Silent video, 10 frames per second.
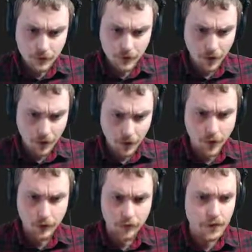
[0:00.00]
Uh,
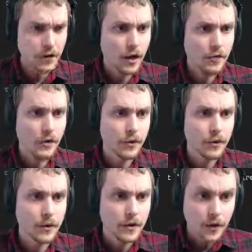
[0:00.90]
okay, so I've got the auth code.
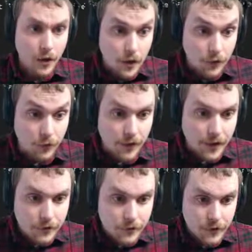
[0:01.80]
Uh, so
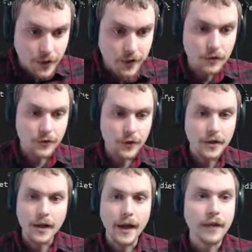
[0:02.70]
next thing is to
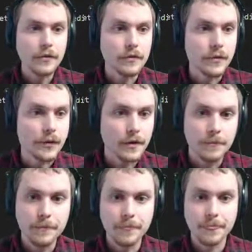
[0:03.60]
get an access token.
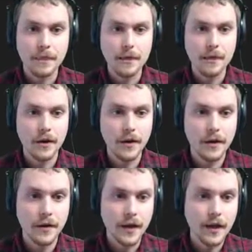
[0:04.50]

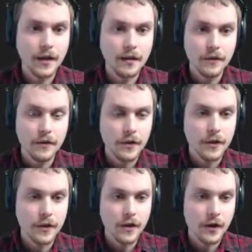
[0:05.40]
Uh, and
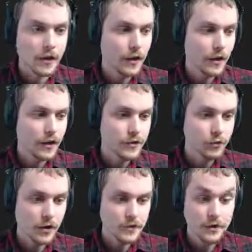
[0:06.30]
uh, I just
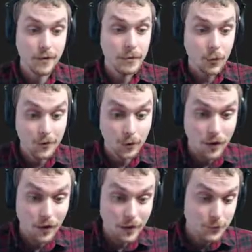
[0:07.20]
realized you guys might be wondering
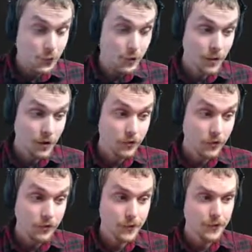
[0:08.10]
why I'm showing you my auth code.